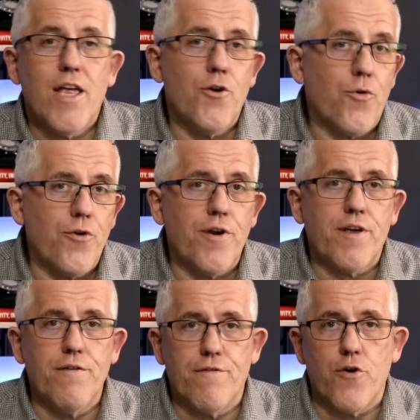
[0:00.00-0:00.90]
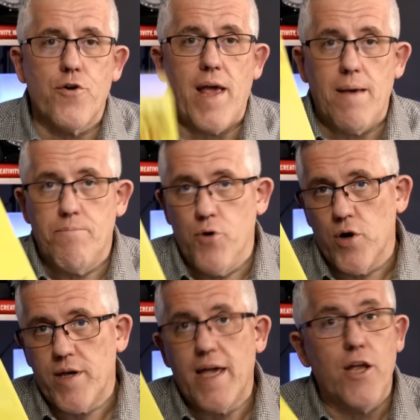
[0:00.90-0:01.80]
In order to convert a
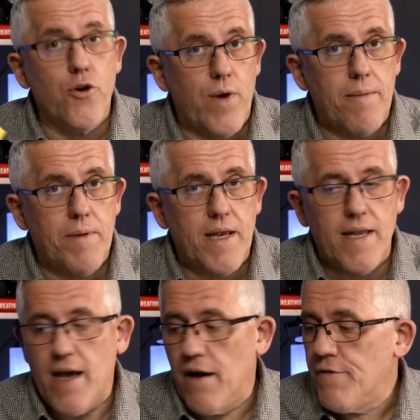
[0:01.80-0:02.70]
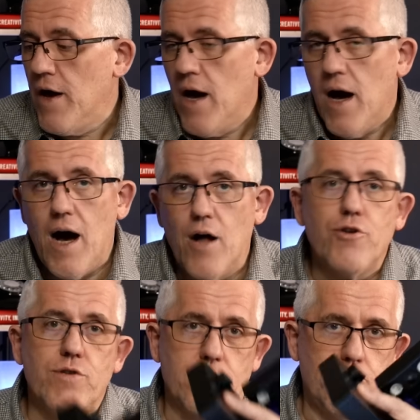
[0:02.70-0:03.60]
book into a PDF, I'll
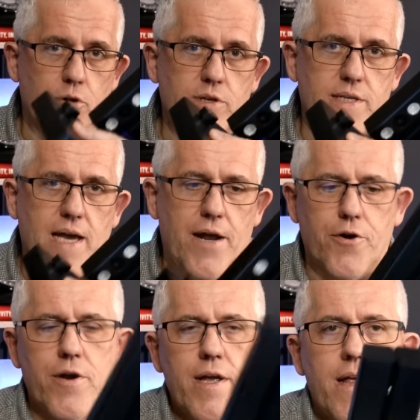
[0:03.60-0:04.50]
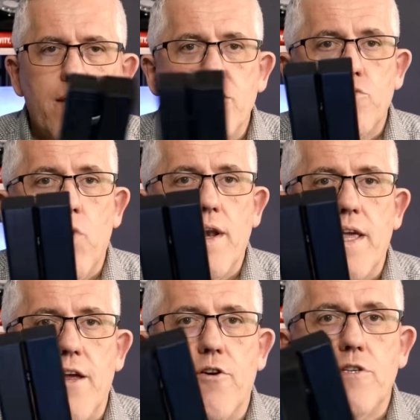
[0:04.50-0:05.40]
use a book scanner. This one
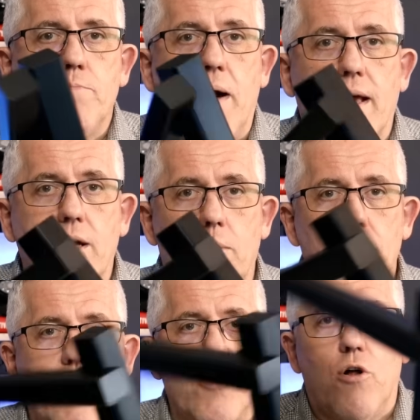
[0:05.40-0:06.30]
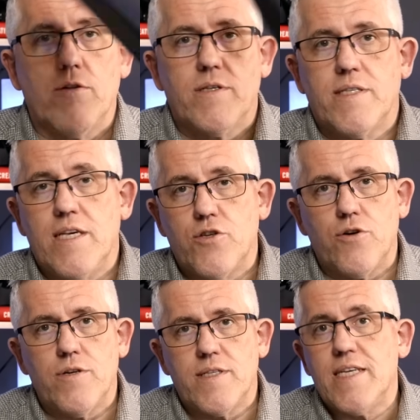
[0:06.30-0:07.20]
here is by a company called
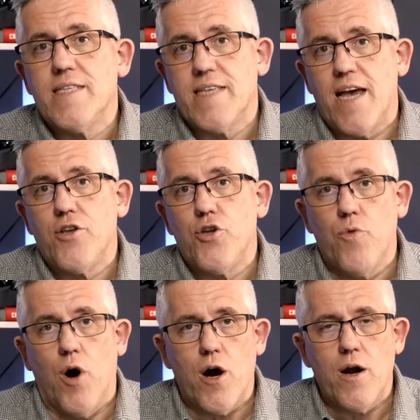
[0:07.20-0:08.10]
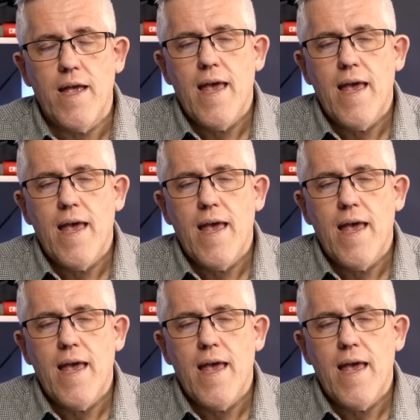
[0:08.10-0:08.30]
CZUR, C-Z-U-R,